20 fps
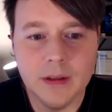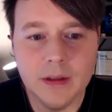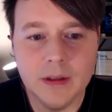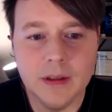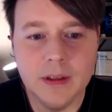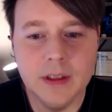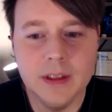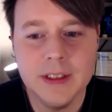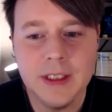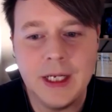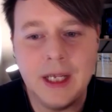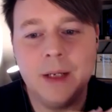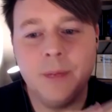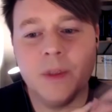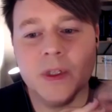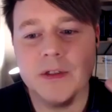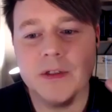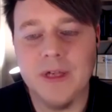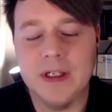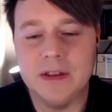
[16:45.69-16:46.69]
The
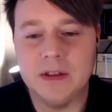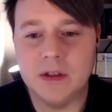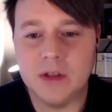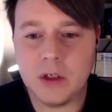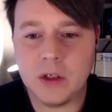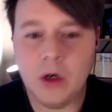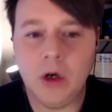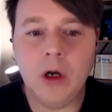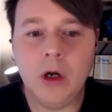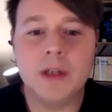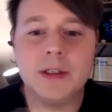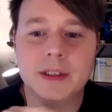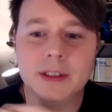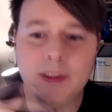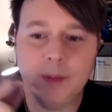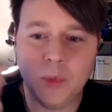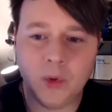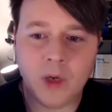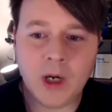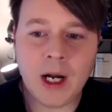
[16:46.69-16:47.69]
timeless phase is
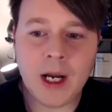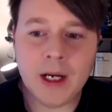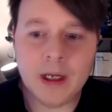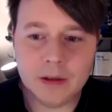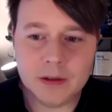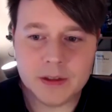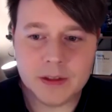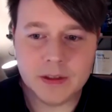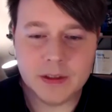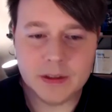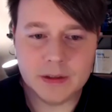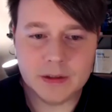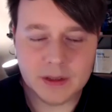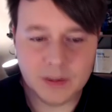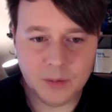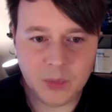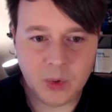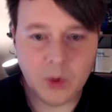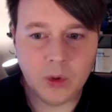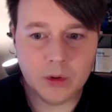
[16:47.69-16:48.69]
causally prior to the
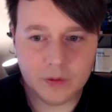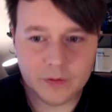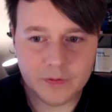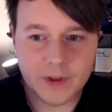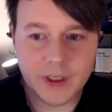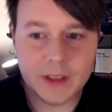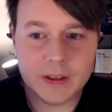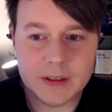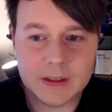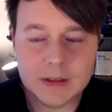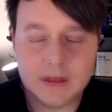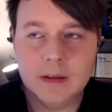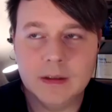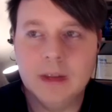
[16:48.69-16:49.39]
temporal phase.